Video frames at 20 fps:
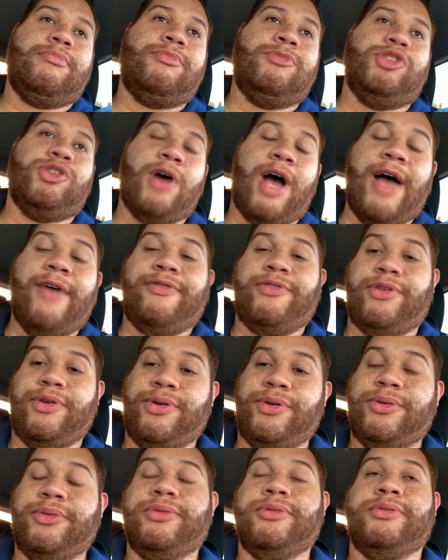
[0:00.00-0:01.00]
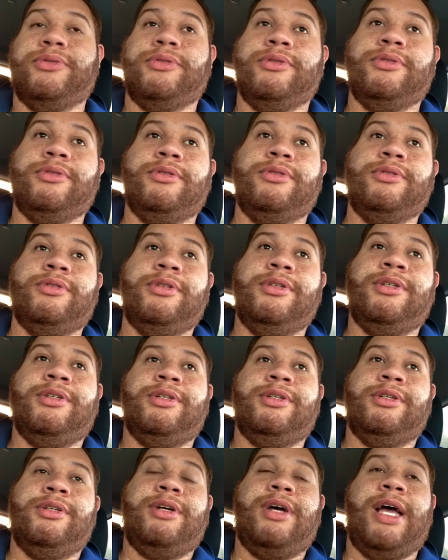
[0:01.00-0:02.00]
drive-thru
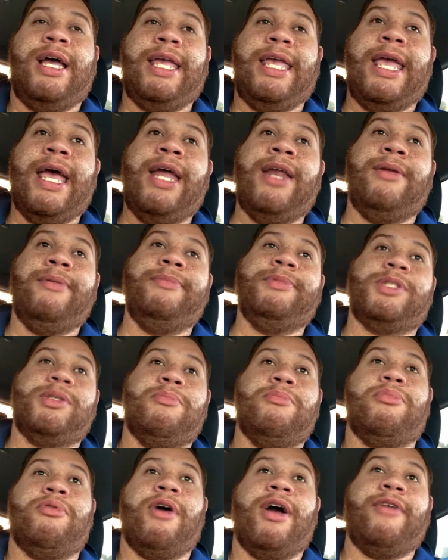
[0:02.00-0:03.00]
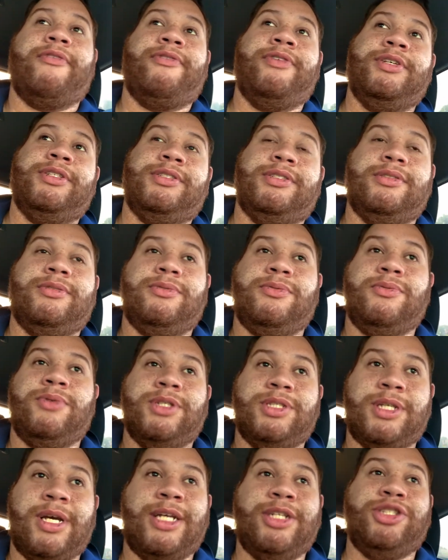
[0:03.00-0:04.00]
and getting some breakfast,
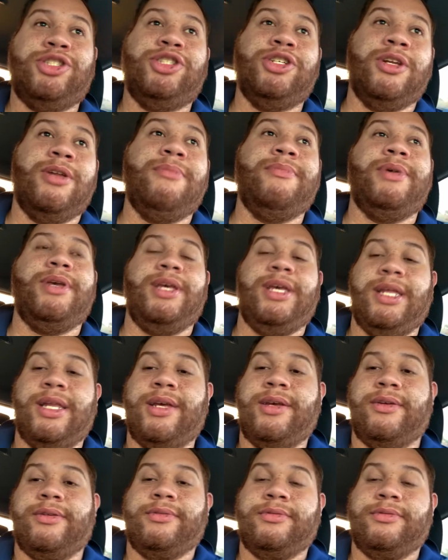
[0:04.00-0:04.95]
which I shouldn't be eating.